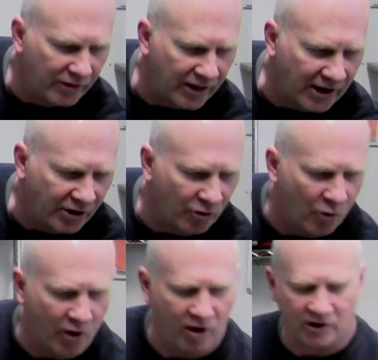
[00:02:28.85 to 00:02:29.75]
that
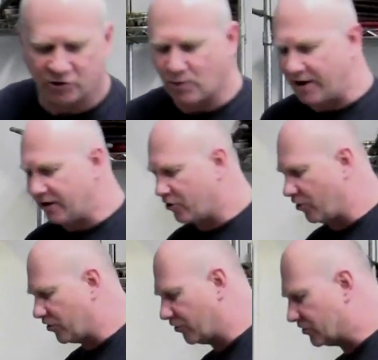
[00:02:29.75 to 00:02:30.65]
your oil is ready to
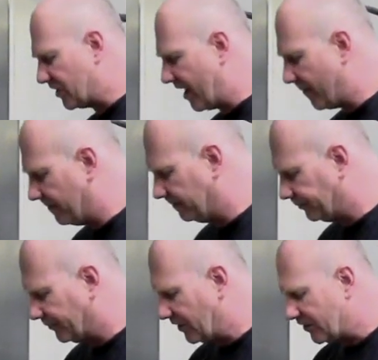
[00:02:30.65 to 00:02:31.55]
cook your salmon.
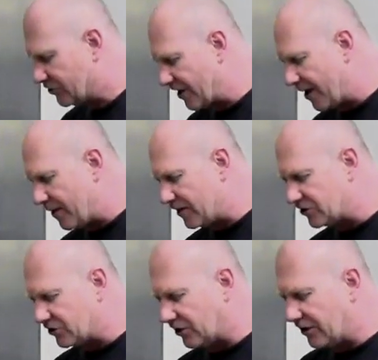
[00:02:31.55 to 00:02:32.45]
Salmon
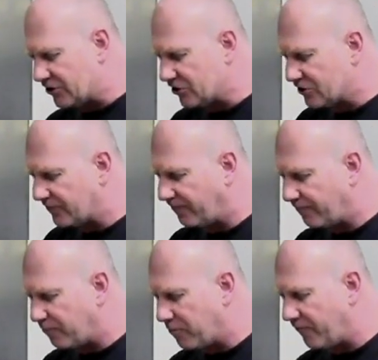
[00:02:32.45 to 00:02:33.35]
is a delicious
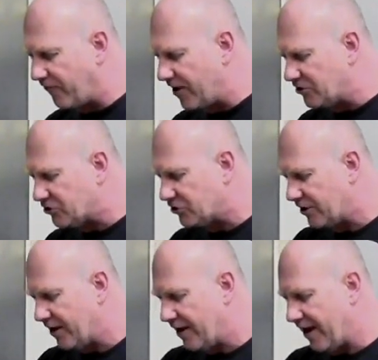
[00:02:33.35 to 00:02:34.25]
fish,
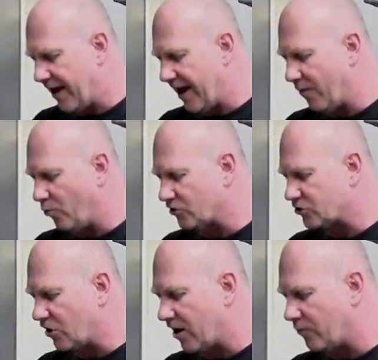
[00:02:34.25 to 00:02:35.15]
and we'll
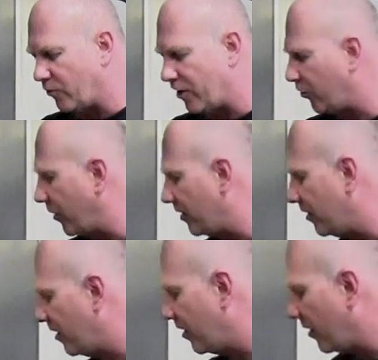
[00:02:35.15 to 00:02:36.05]
start with it
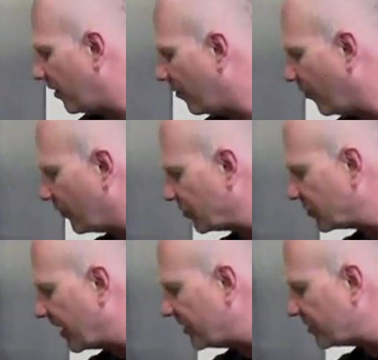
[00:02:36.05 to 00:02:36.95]
with the
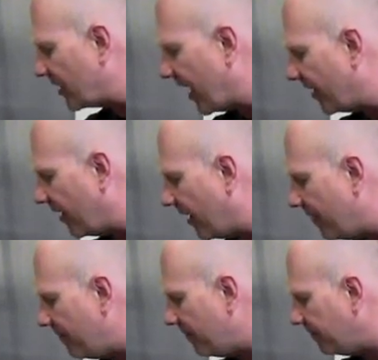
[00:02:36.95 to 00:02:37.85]
skin side up,